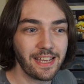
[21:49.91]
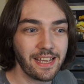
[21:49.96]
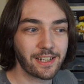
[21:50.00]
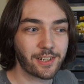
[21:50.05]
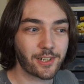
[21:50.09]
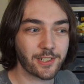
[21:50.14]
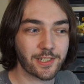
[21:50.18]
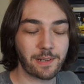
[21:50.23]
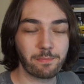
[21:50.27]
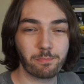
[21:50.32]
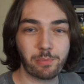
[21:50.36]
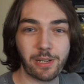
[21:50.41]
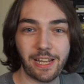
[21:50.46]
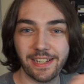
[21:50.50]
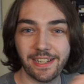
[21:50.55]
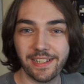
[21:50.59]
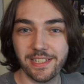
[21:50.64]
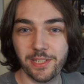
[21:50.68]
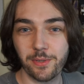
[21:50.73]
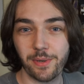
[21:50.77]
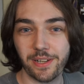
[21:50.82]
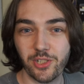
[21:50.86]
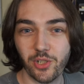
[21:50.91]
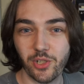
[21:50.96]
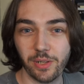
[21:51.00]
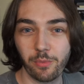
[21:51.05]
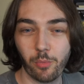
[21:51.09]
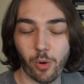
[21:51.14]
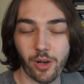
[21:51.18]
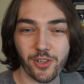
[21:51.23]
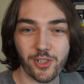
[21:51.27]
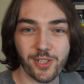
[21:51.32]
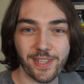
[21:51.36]
because I'm planning to actually
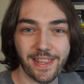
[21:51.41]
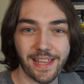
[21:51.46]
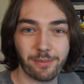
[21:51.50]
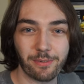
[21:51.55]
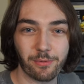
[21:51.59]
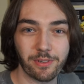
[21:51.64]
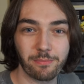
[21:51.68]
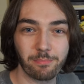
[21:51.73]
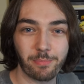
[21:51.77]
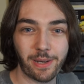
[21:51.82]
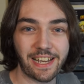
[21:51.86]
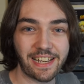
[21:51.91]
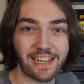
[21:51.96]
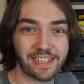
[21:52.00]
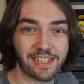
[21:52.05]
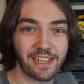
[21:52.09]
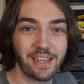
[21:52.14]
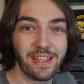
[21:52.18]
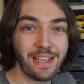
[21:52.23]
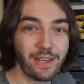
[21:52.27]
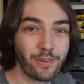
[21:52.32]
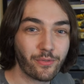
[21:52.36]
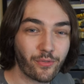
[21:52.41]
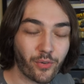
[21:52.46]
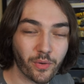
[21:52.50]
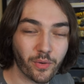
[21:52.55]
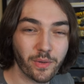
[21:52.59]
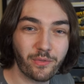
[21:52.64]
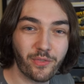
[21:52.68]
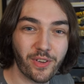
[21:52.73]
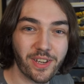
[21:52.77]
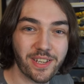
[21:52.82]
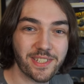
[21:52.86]
watch that one back for
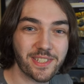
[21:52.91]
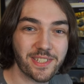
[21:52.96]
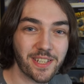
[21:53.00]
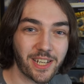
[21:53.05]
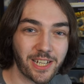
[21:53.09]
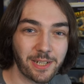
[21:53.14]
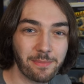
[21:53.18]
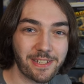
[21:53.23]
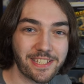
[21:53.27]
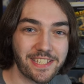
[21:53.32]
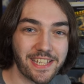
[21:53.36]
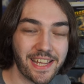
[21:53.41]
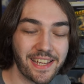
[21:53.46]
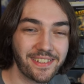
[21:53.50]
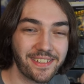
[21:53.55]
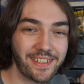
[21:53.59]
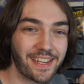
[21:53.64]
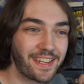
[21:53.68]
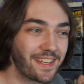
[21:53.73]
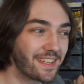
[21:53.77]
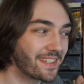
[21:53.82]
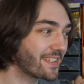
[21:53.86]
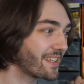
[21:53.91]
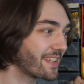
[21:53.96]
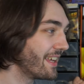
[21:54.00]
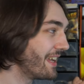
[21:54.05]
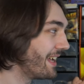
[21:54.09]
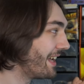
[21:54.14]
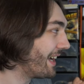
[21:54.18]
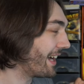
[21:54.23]
the first time in 10 years,